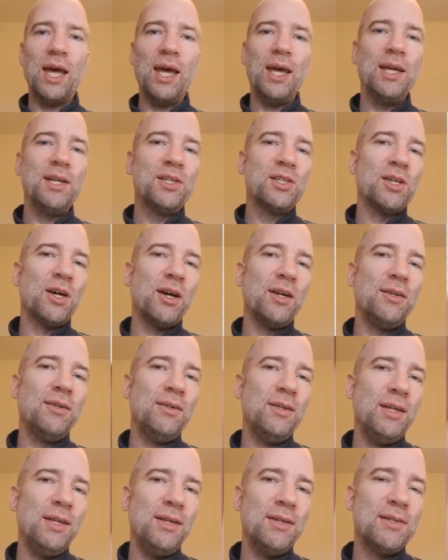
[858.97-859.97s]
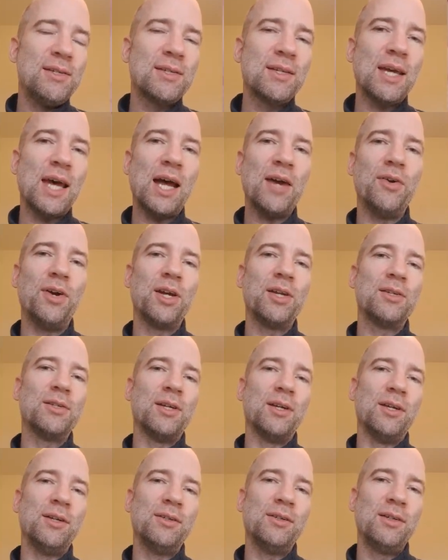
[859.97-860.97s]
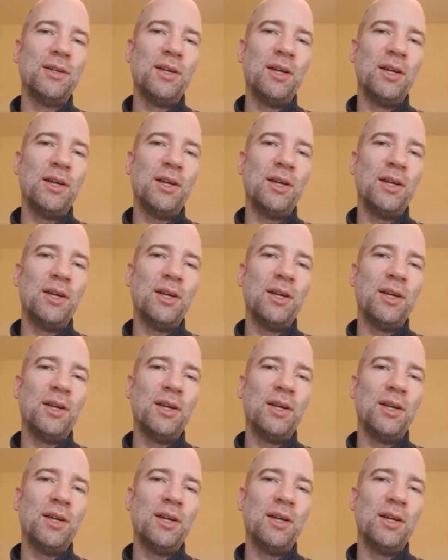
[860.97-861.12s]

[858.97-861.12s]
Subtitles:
a Chinese character,